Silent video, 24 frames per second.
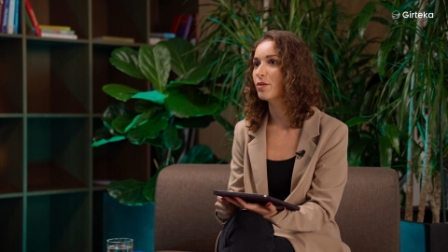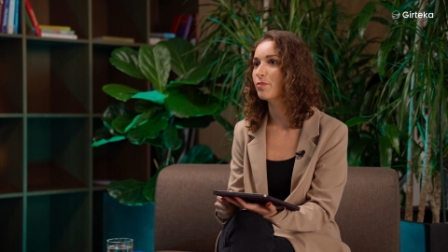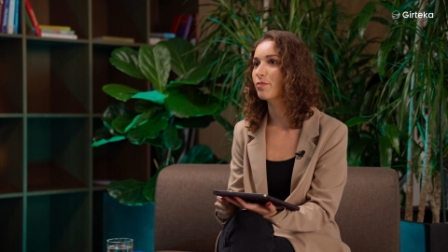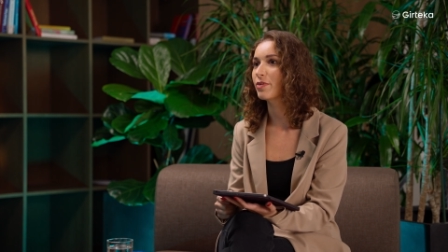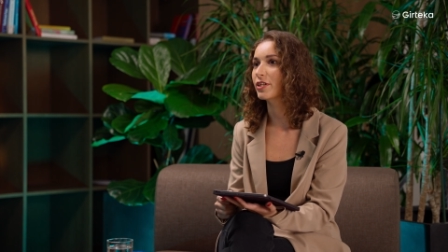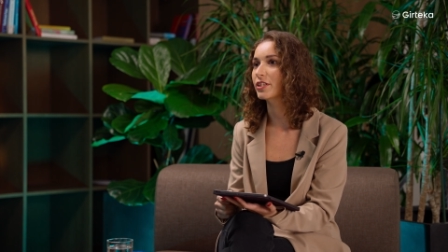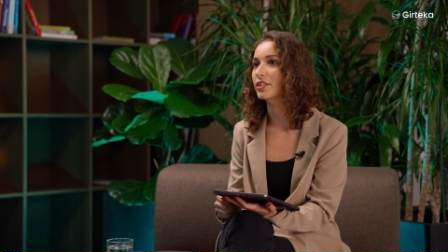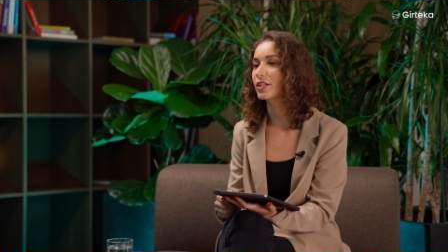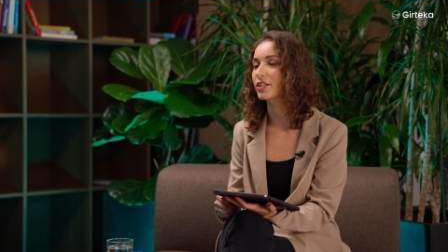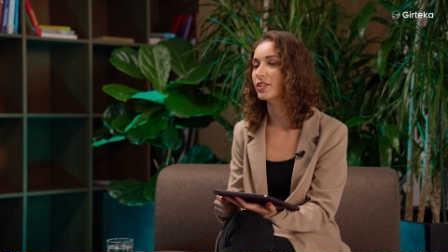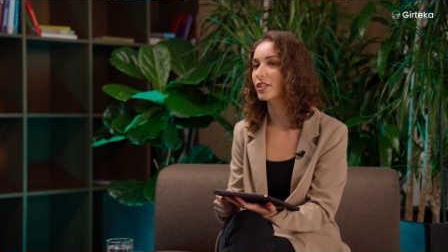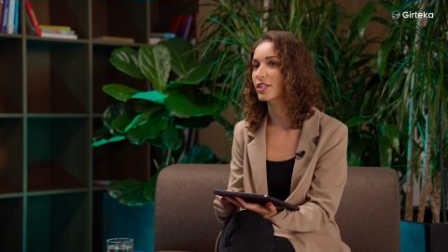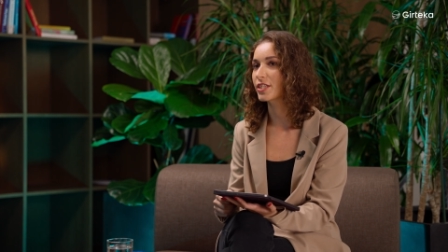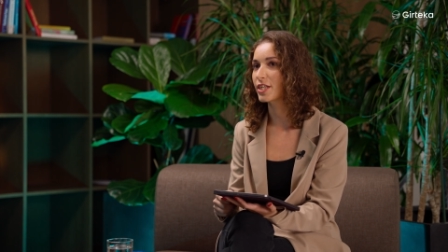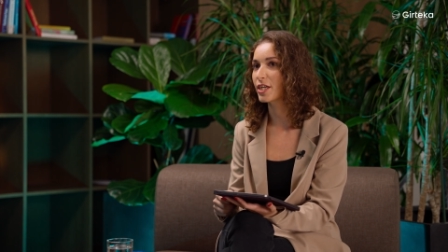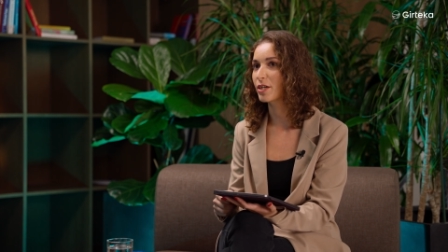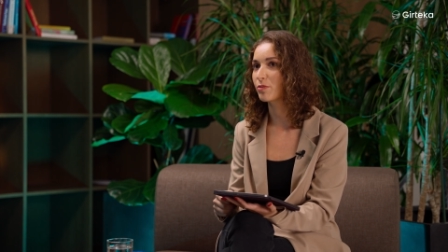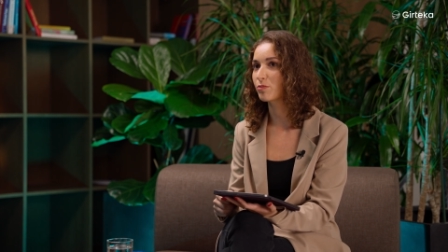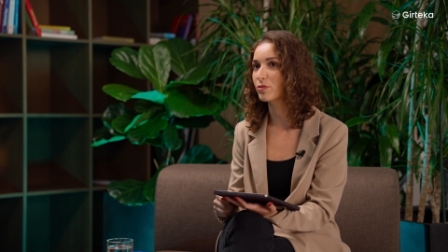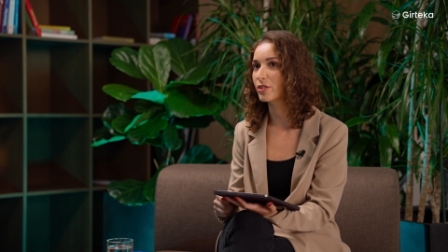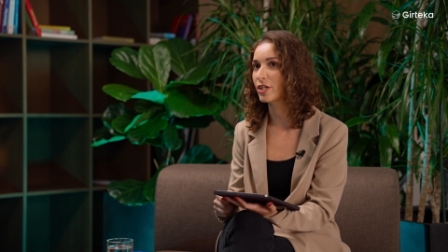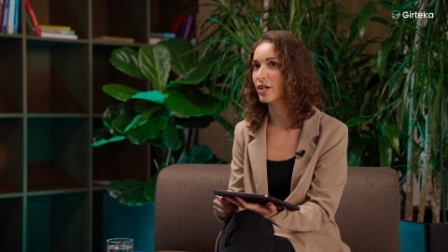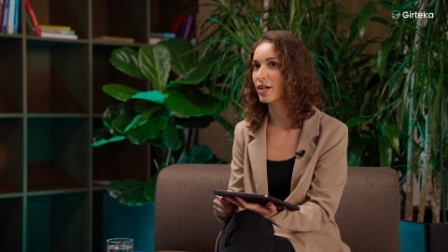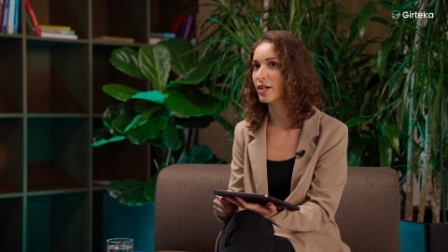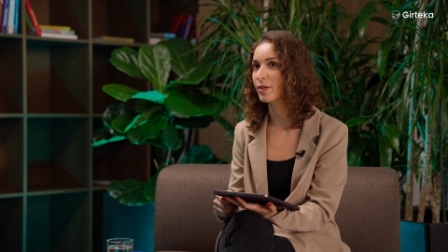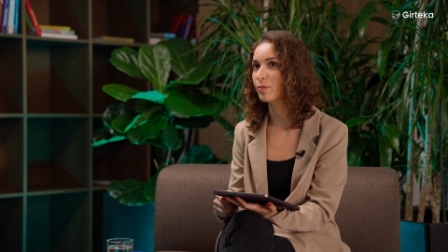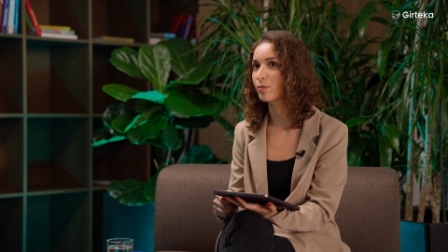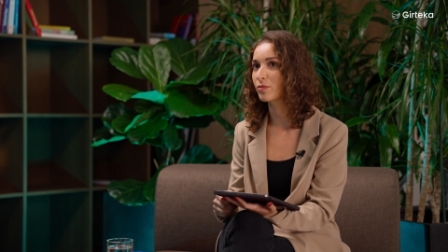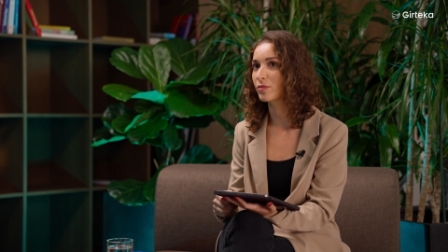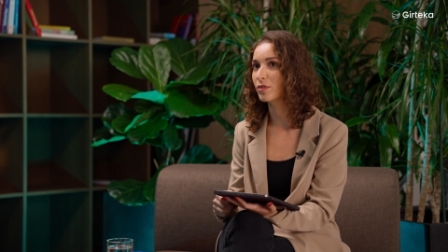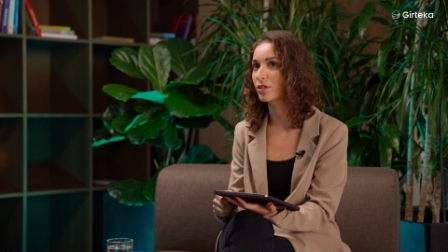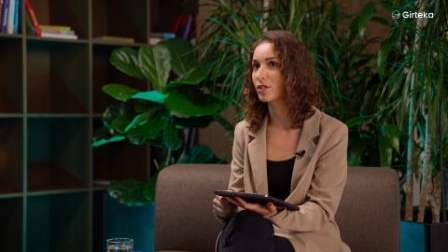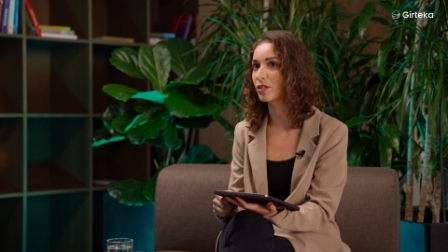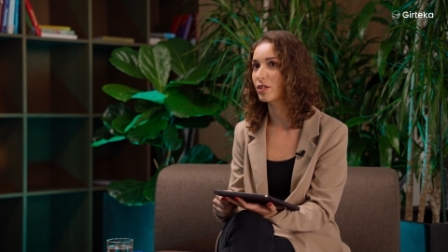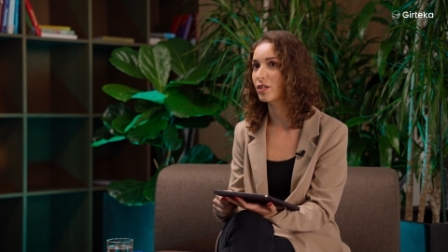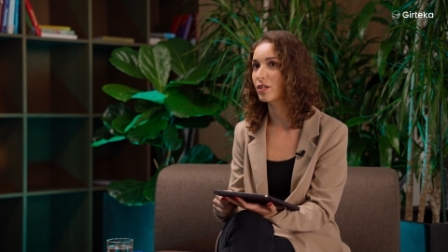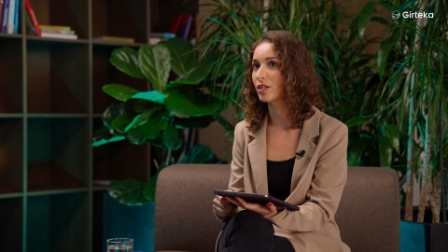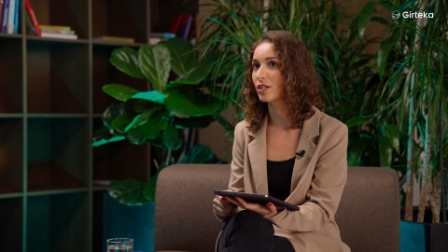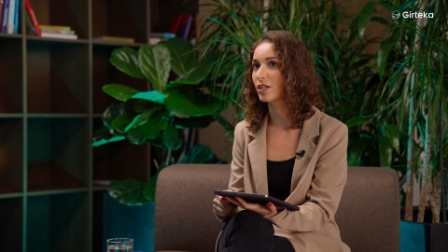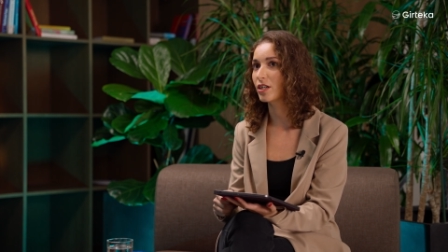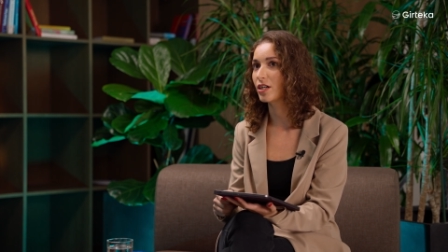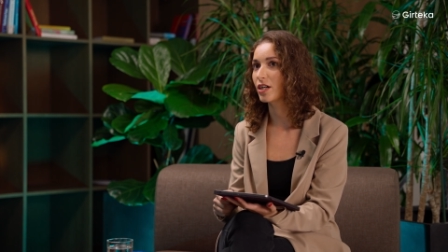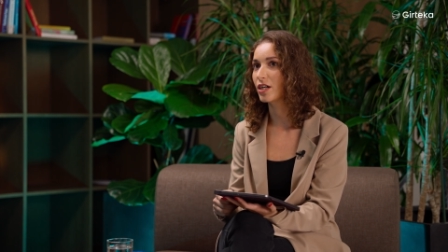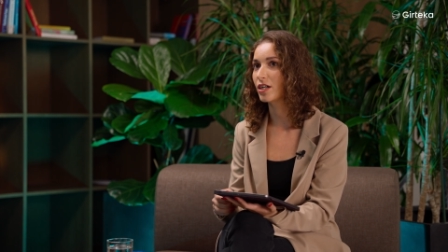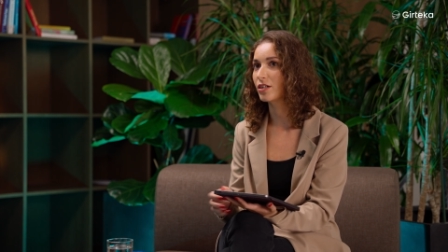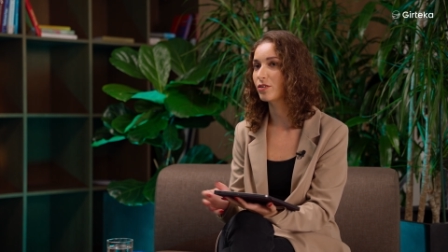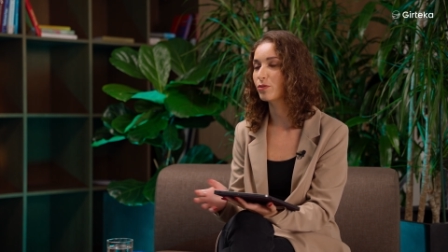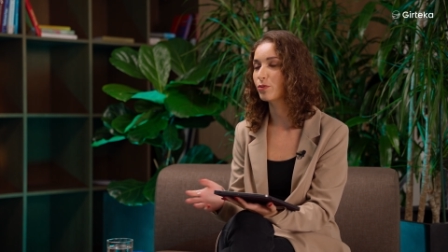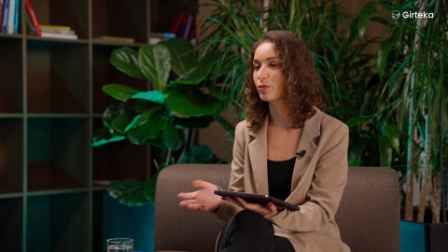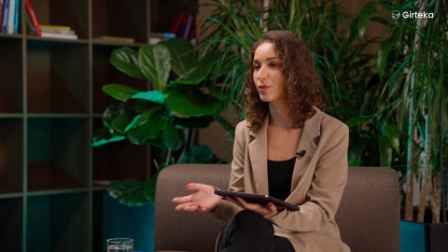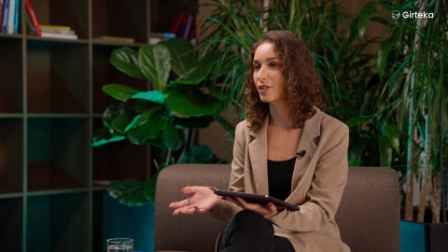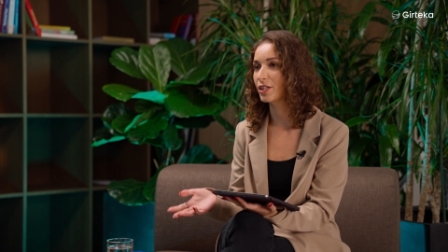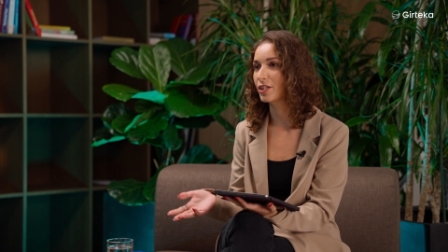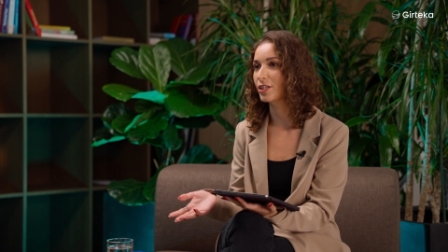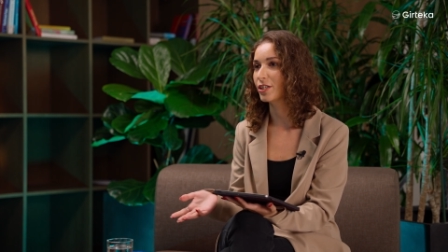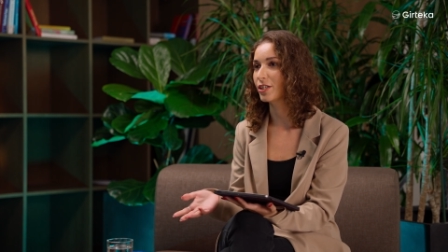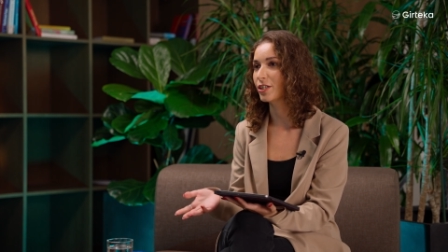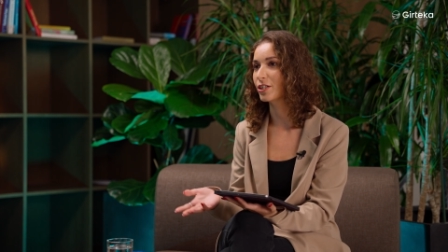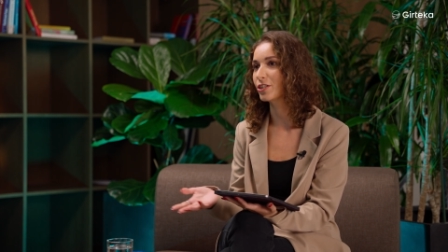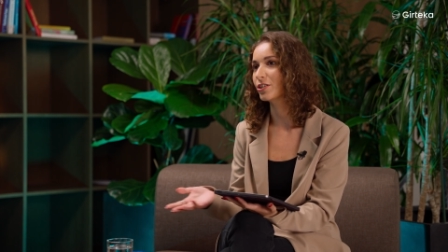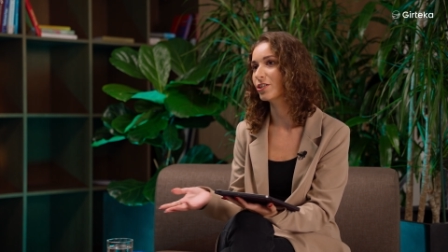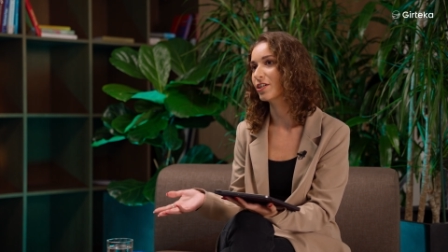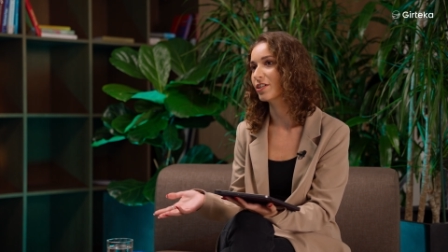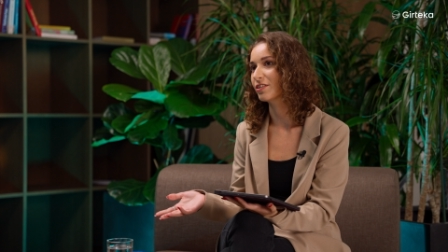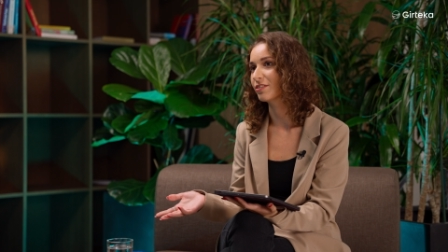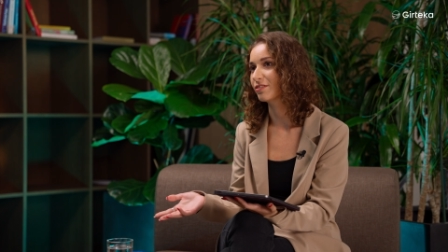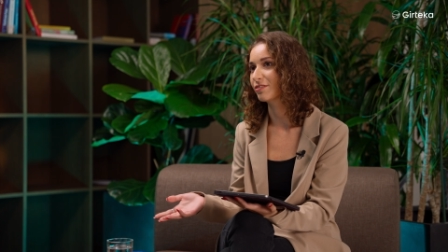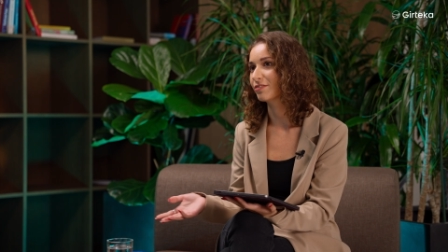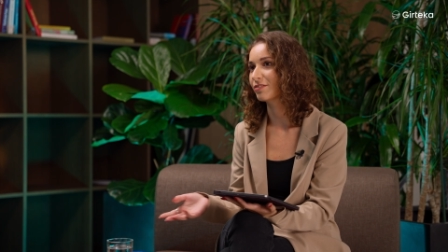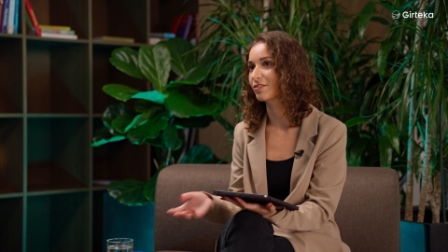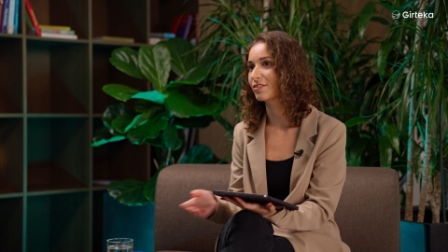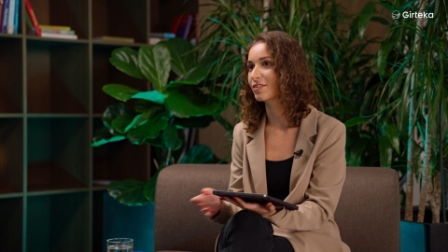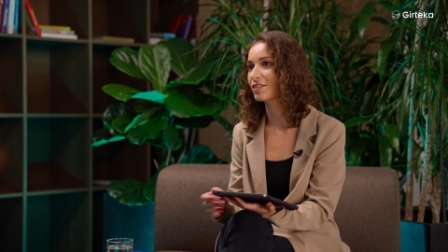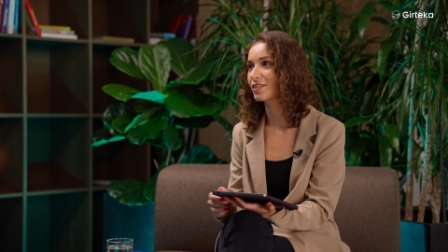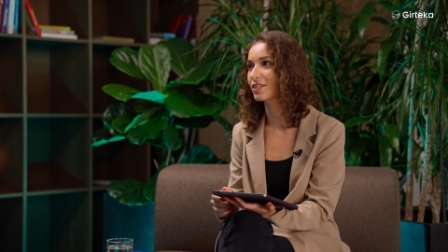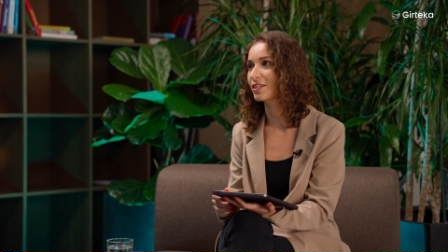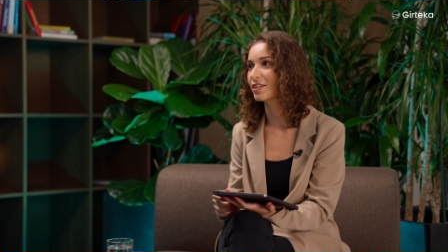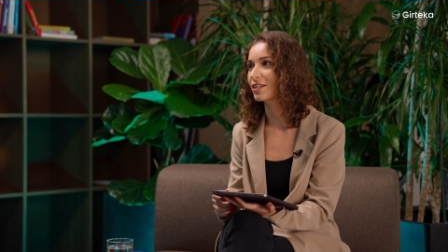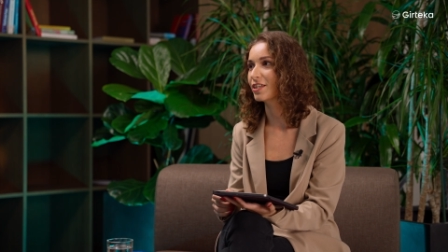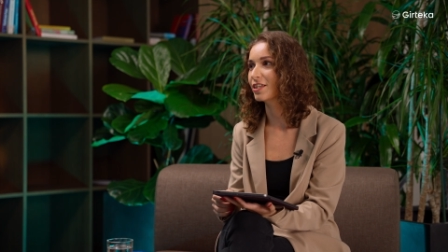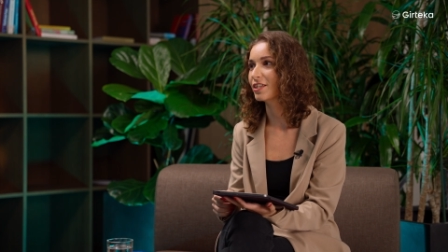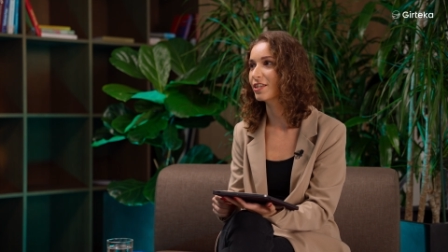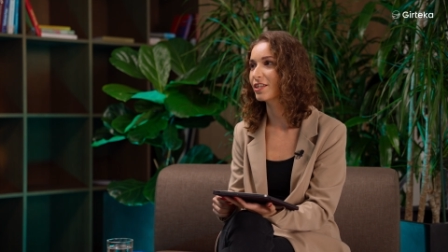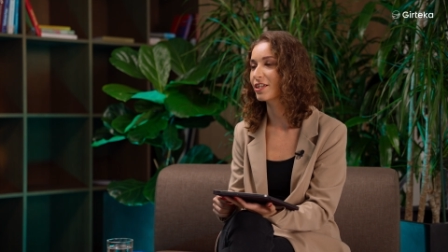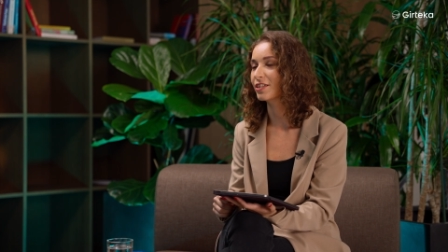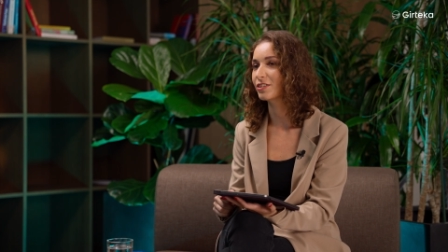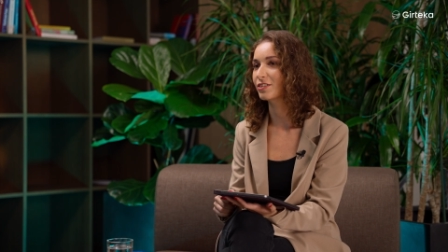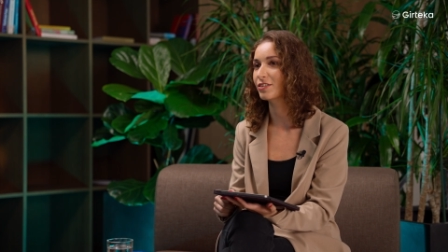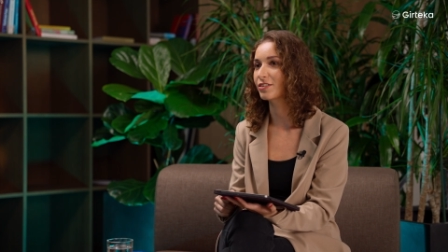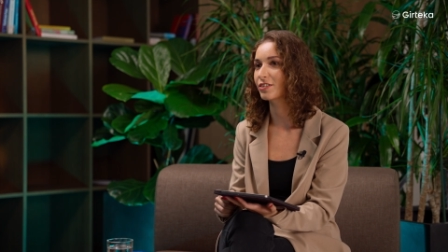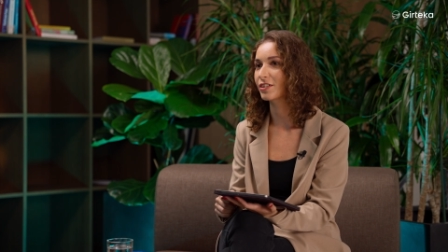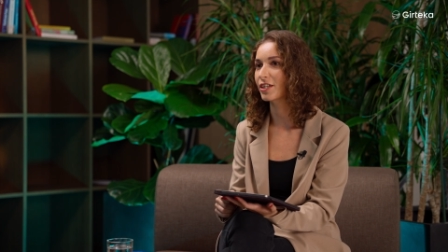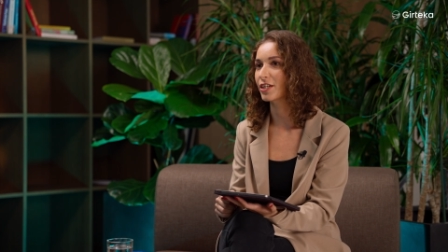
but at the same time, uh, we hear and see that